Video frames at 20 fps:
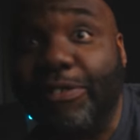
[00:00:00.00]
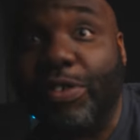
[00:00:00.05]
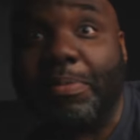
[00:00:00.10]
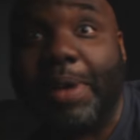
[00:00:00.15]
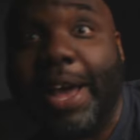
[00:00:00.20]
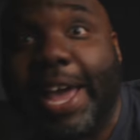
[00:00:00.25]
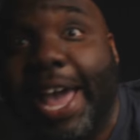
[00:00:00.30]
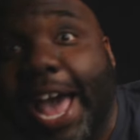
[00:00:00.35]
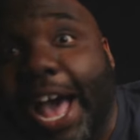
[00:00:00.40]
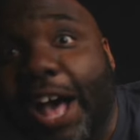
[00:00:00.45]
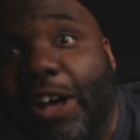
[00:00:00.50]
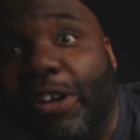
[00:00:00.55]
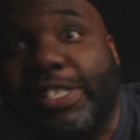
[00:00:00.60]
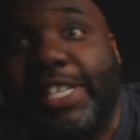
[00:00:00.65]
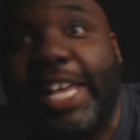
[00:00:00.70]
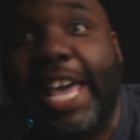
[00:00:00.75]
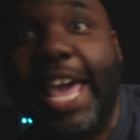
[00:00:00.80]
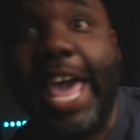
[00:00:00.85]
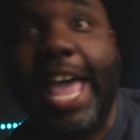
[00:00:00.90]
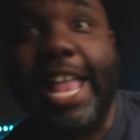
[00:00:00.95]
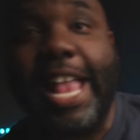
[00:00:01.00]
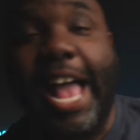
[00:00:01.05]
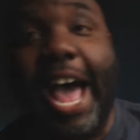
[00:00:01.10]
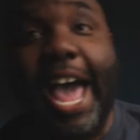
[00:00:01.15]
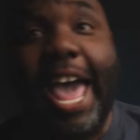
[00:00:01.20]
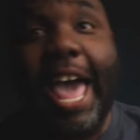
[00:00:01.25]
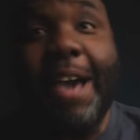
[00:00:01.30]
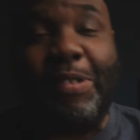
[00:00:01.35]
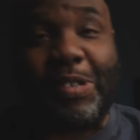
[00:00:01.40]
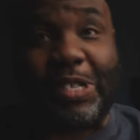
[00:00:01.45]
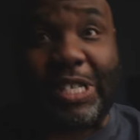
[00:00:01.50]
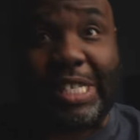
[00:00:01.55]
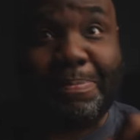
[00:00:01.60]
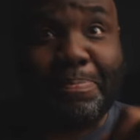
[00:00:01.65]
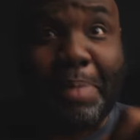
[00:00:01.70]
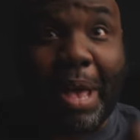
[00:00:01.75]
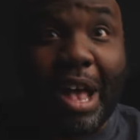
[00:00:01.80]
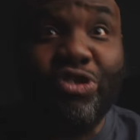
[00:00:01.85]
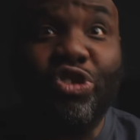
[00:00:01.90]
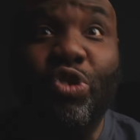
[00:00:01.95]
from my house, and I have a
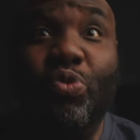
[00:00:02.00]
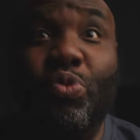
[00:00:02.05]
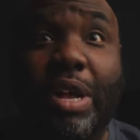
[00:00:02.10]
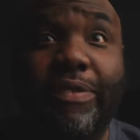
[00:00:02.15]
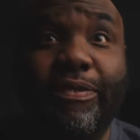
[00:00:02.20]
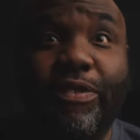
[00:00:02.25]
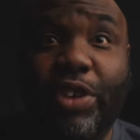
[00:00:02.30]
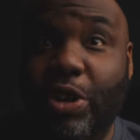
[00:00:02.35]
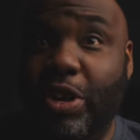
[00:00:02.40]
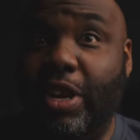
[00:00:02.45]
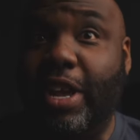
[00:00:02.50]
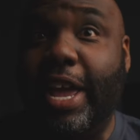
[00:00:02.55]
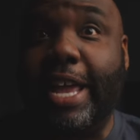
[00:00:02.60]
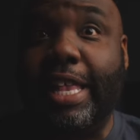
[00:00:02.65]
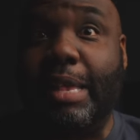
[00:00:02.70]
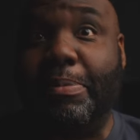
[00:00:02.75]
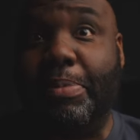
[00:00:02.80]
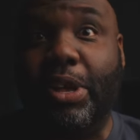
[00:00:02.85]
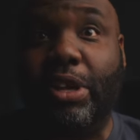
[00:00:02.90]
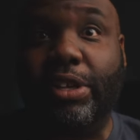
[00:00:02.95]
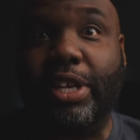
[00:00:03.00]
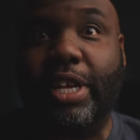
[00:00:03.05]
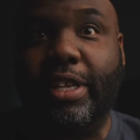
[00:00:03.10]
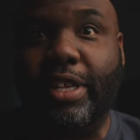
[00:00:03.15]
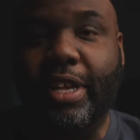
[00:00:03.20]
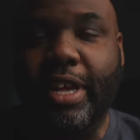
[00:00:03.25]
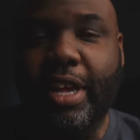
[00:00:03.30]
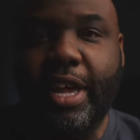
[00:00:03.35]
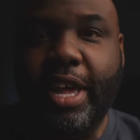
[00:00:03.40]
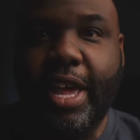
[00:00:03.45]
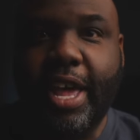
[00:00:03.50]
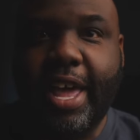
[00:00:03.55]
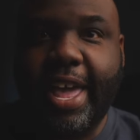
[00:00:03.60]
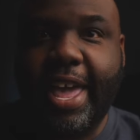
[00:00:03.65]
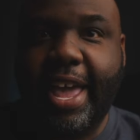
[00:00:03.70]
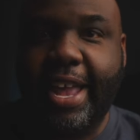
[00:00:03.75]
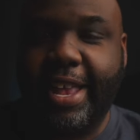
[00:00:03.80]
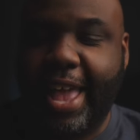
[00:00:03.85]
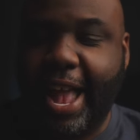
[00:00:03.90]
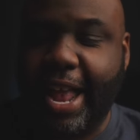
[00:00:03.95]
special one for you today in the building,
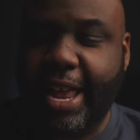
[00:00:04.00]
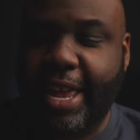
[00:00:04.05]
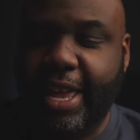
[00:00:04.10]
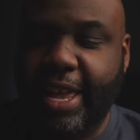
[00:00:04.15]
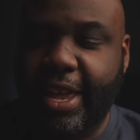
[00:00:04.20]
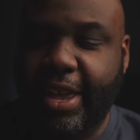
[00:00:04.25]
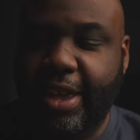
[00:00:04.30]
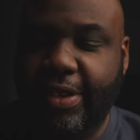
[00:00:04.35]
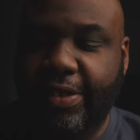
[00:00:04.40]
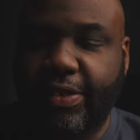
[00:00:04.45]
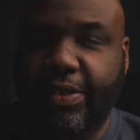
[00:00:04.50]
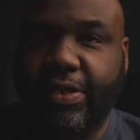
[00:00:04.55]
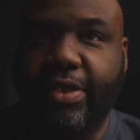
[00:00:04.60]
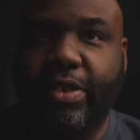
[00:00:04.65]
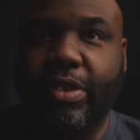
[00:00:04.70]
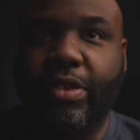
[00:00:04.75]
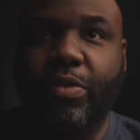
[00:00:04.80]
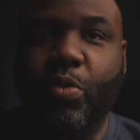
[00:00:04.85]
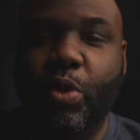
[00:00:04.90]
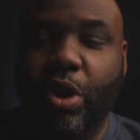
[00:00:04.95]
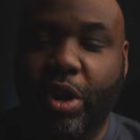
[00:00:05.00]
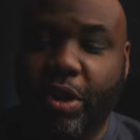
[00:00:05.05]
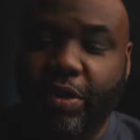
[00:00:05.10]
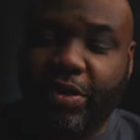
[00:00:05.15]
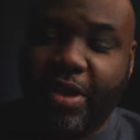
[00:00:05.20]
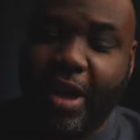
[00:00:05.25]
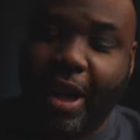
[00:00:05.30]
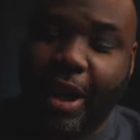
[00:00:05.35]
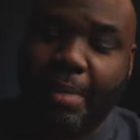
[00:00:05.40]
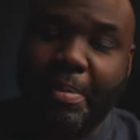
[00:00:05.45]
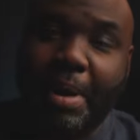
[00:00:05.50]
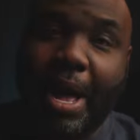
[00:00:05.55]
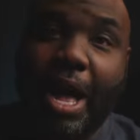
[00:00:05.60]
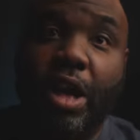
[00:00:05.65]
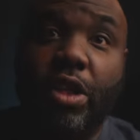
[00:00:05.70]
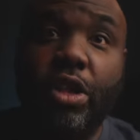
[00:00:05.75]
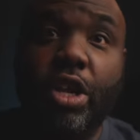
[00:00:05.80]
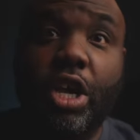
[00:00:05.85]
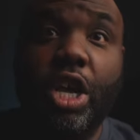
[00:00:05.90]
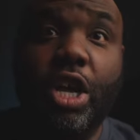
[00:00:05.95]
and that is we're going to talk
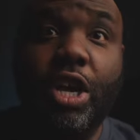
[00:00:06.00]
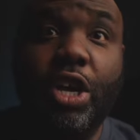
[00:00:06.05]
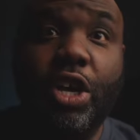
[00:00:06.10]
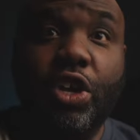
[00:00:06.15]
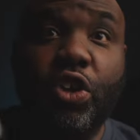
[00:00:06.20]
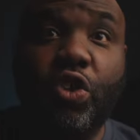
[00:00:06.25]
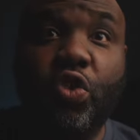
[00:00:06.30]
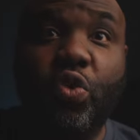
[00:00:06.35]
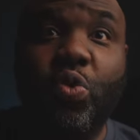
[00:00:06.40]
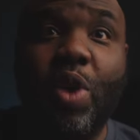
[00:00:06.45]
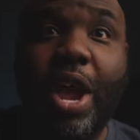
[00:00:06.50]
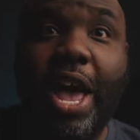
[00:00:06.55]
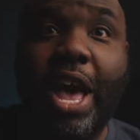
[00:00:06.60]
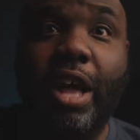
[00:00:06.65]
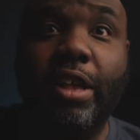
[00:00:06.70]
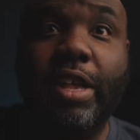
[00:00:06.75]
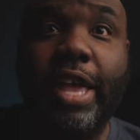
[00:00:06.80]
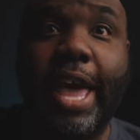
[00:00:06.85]
about Crown